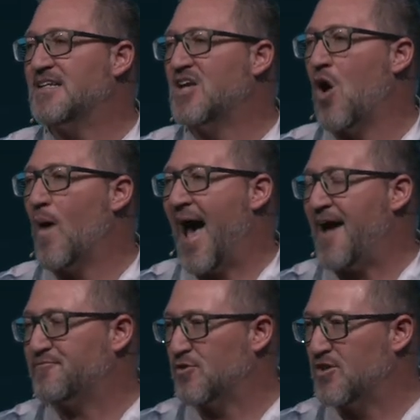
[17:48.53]
to go
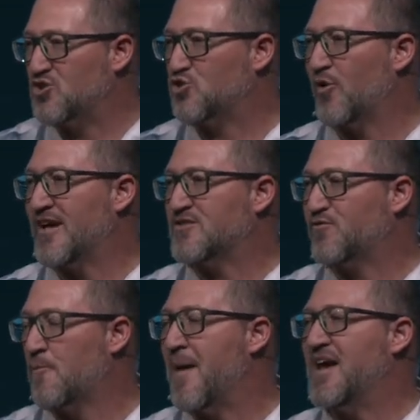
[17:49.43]
after the
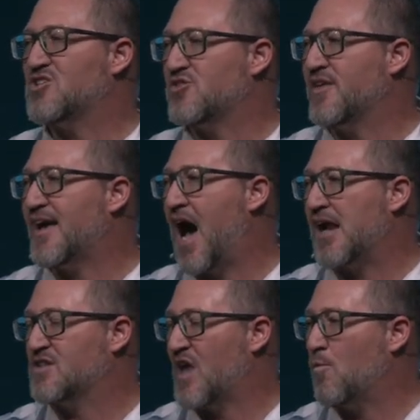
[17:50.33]
transformation that
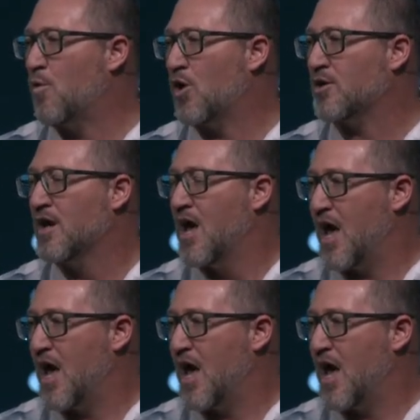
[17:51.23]
God is at work,